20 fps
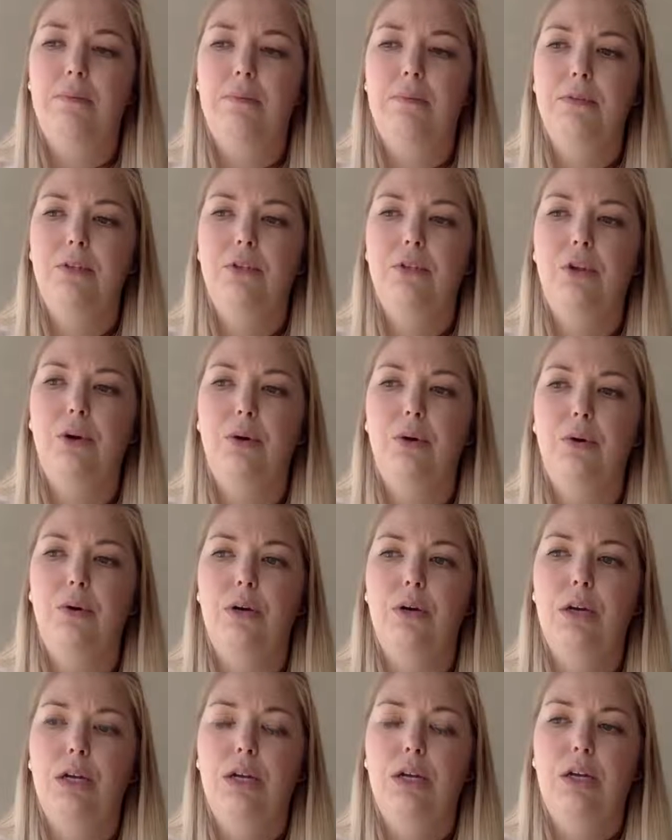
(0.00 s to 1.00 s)

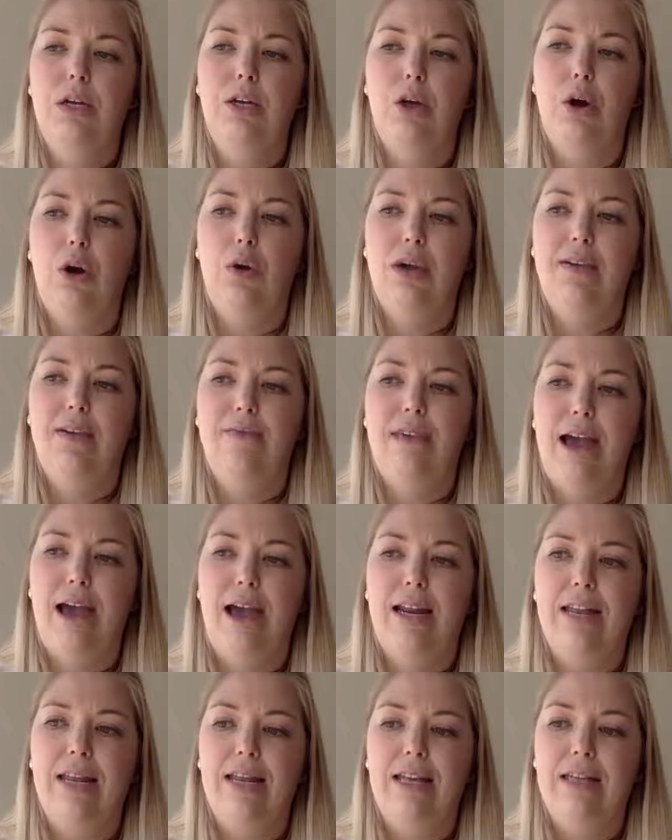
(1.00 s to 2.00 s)
So, if
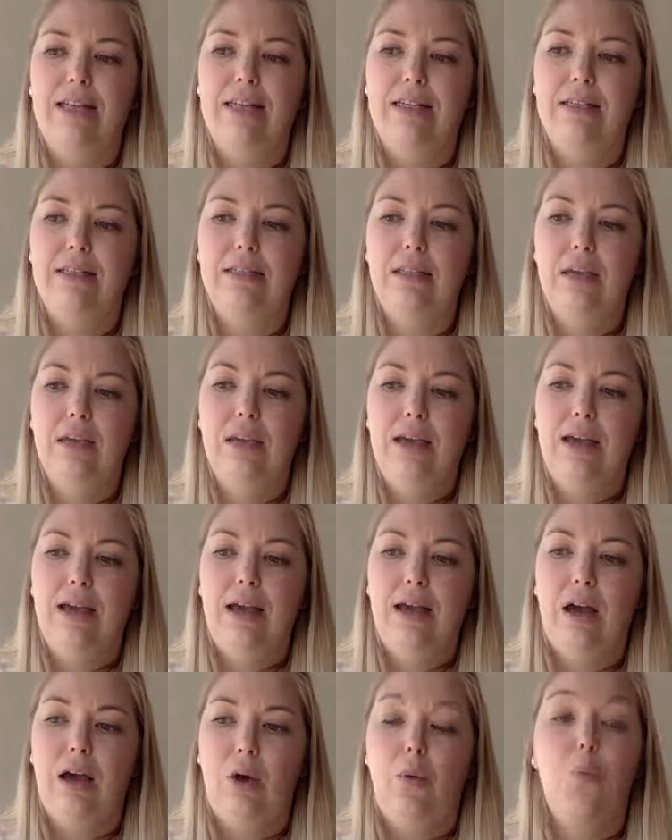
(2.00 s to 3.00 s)
that is
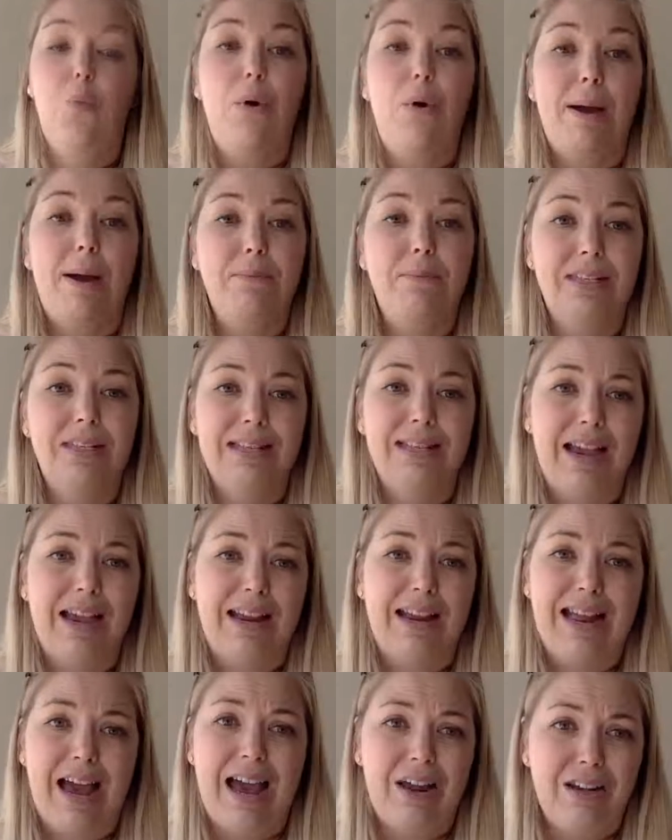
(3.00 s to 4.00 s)
web
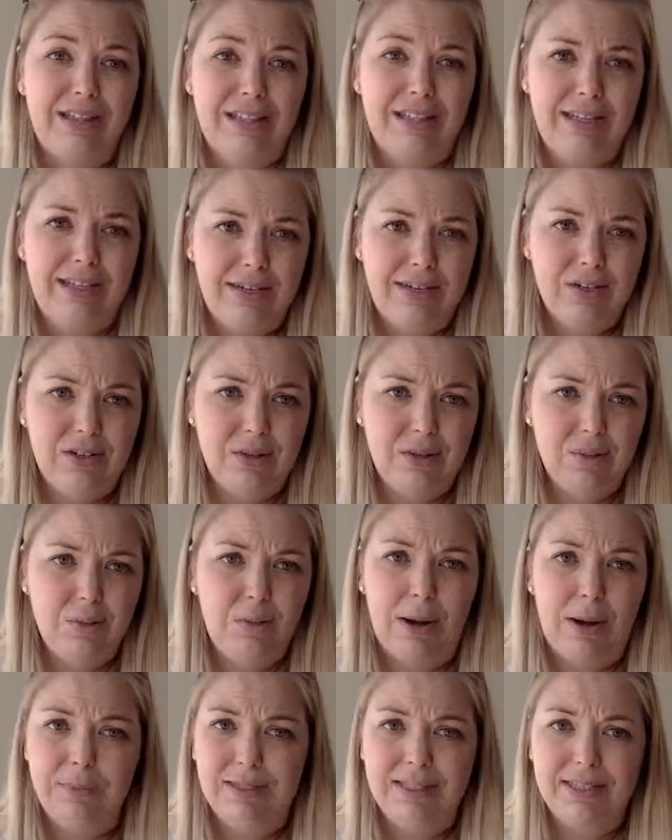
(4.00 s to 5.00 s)
design, how to teach
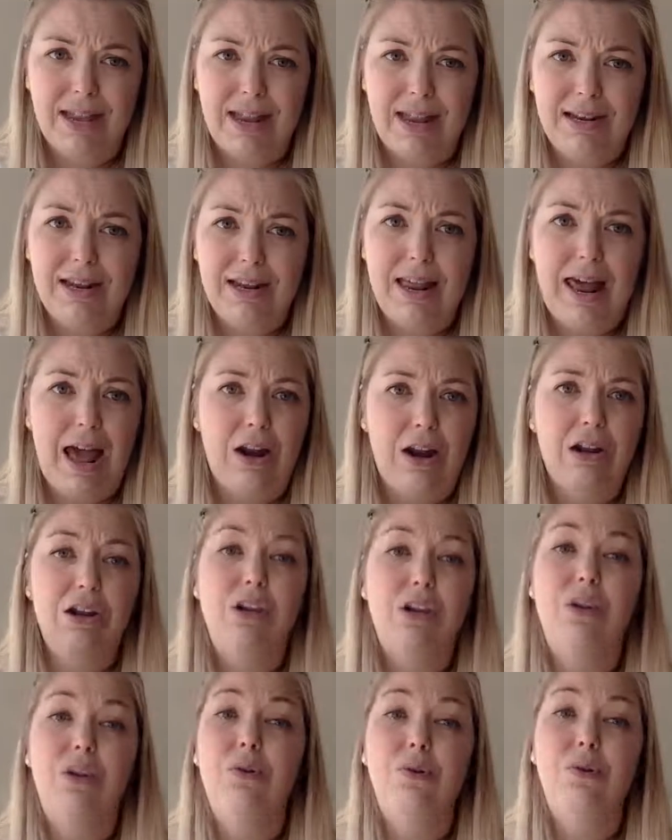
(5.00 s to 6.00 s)
web design and how to
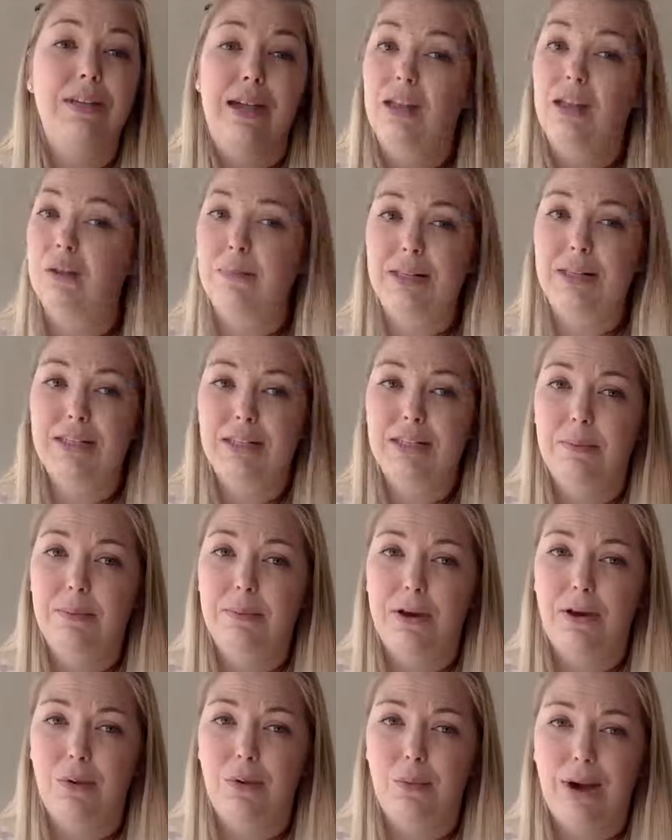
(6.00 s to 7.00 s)
use elements in a
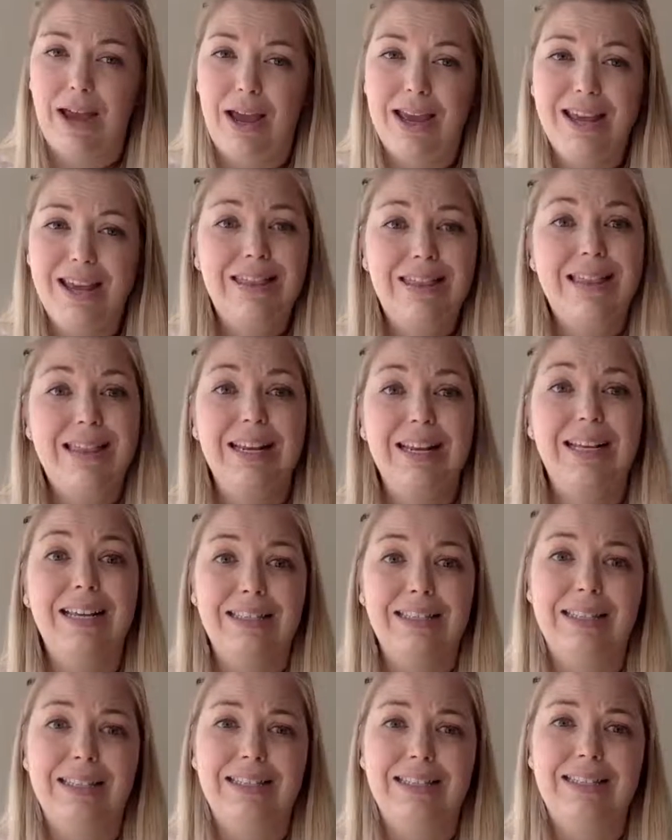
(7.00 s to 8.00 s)
better way,
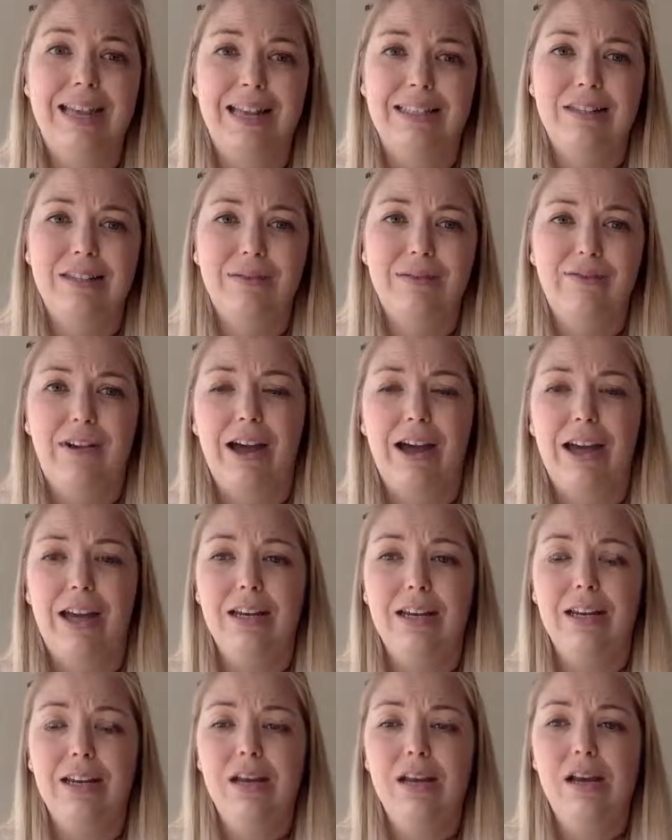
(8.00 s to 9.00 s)
that's
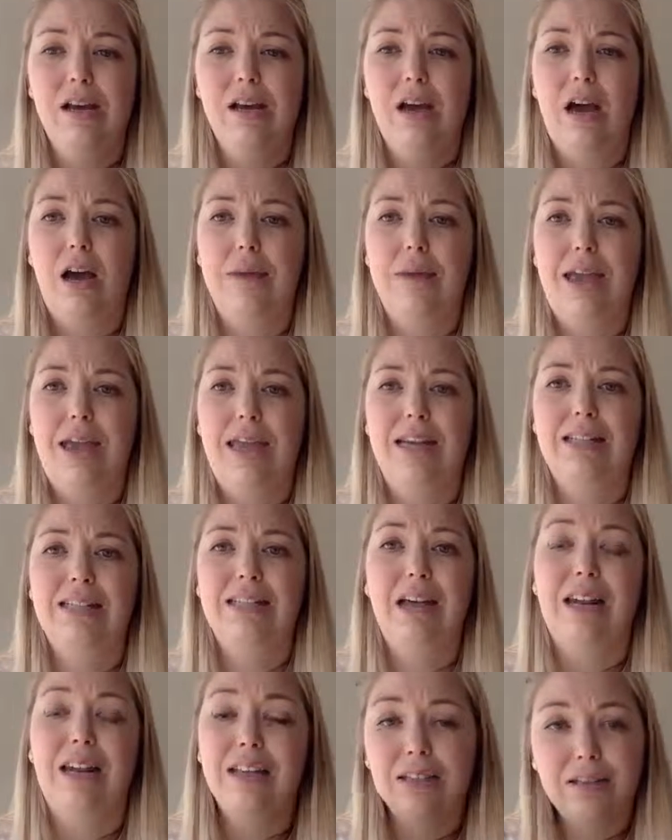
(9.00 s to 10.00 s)
fine. And it's
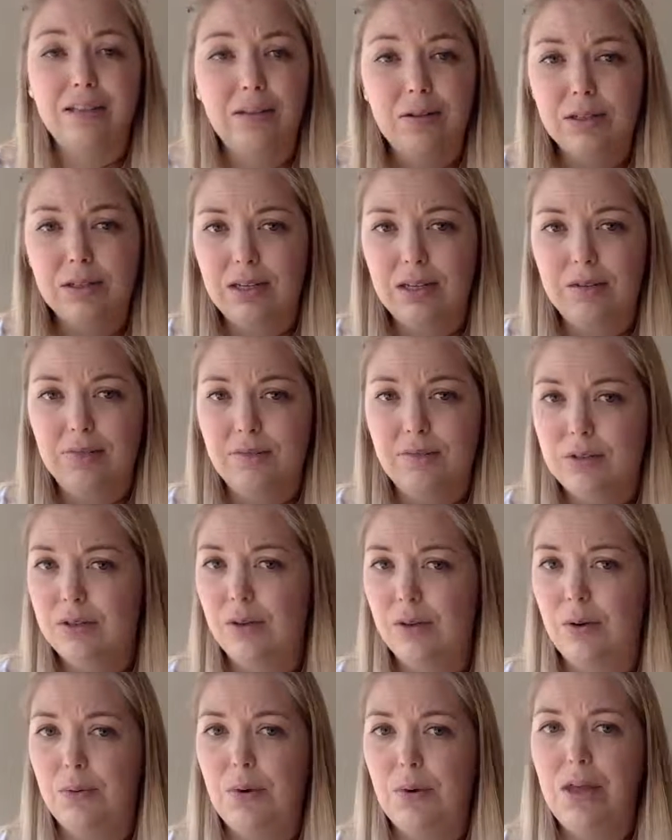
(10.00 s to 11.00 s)
not exclusive.
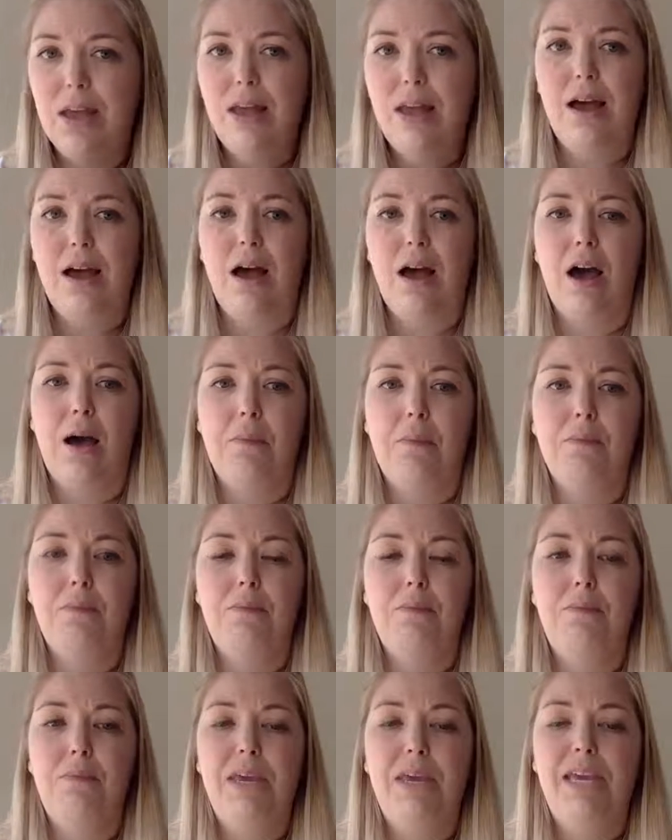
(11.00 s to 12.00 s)
So
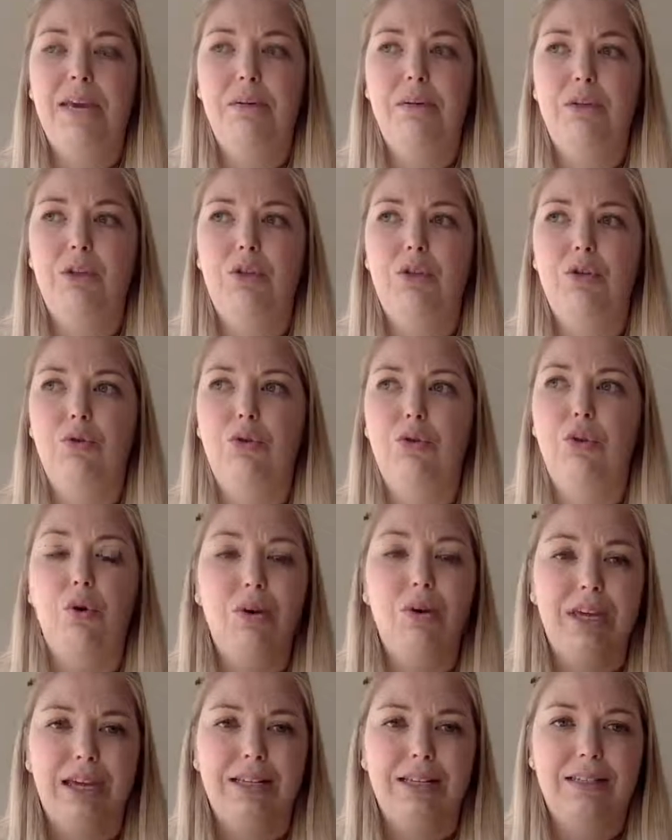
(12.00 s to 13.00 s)
being able to
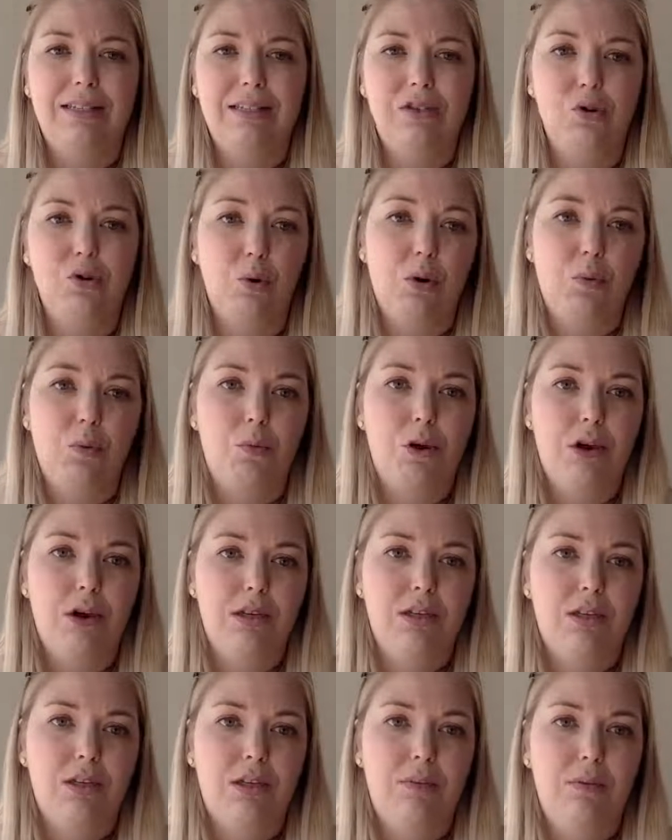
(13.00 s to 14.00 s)
showcase your work
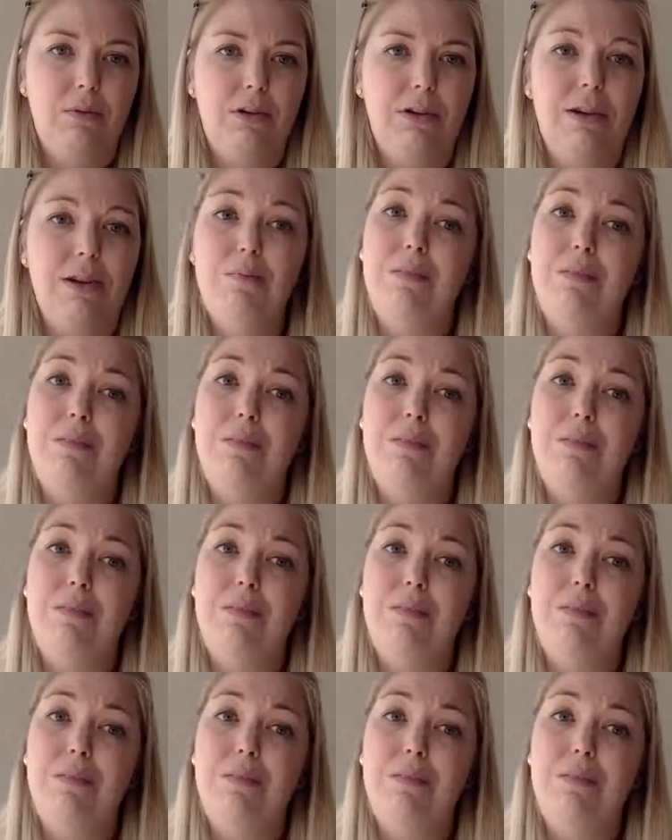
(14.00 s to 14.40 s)
to the community